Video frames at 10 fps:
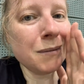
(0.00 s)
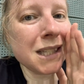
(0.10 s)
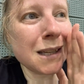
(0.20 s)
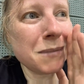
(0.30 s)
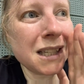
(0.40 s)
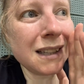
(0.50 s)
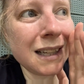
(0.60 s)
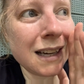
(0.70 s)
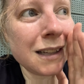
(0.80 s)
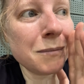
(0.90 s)
I mean, some said
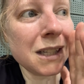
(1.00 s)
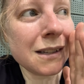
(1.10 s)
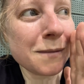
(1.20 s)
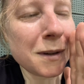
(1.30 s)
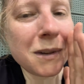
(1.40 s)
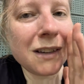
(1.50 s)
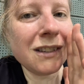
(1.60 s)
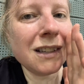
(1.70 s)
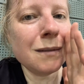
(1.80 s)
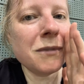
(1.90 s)
like hi to me, so maybe I've
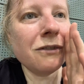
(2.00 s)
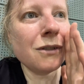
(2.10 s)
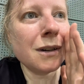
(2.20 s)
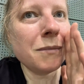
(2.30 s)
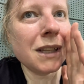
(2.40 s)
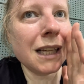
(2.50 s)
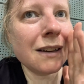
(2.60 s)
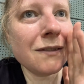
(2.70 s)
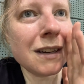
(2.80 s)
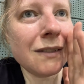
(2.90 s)
seen him before, but like I've
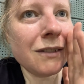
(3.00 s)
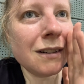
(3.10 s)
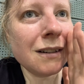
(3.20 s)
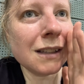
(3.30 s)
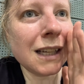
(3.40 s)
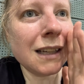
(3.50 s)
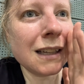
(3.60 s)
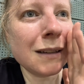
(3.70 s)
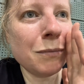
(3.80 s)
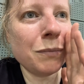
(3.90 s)
never like,
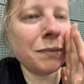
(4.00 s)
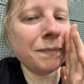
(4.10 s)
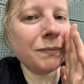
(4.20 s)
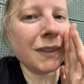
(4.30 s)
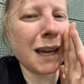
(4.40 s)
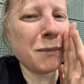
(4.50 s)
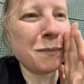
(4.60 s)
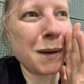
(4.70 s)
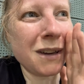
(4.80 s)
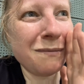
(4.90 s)
I mean,
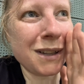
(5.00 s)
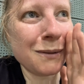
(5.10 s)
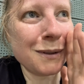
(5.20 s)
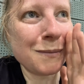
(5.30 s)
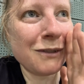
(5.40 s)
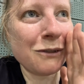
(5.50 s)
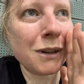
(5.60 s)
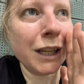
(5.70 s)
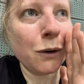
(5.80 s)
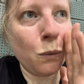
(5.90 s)
maybe I played with them before
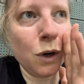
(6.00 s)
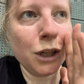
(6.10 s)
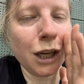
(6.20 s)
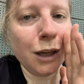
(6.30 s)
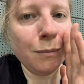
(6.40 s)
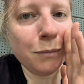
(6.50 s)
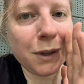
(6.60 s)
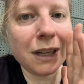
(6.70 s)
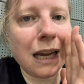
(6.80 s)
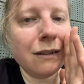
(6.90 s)
like one game,
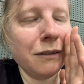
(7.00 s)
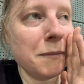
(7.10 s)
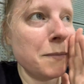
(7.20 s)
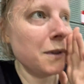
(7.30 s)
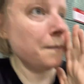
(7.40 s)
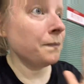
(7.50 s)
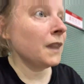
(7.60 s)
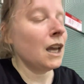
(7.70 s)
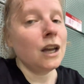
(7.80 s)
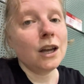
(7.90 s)
but I don't remember them.